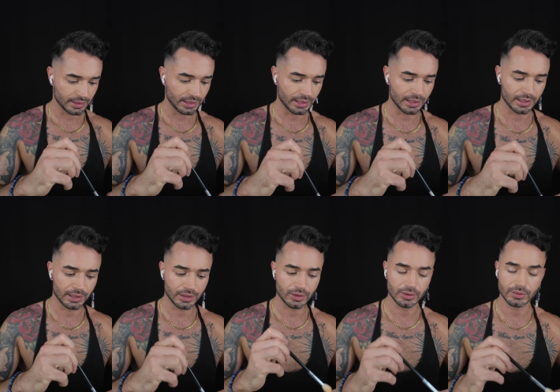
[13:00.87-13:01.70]
in
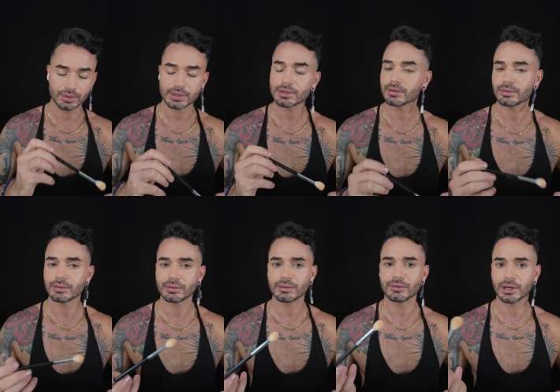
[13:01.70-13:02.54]
those
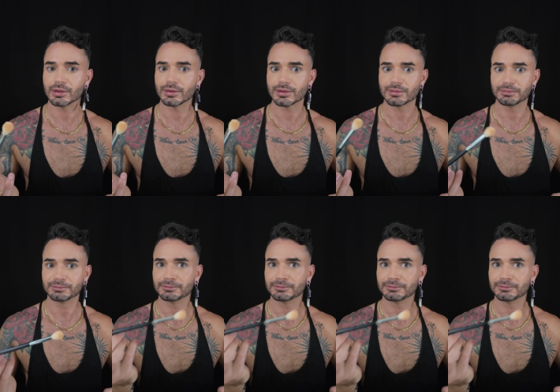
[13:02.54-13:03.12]
wrinkles.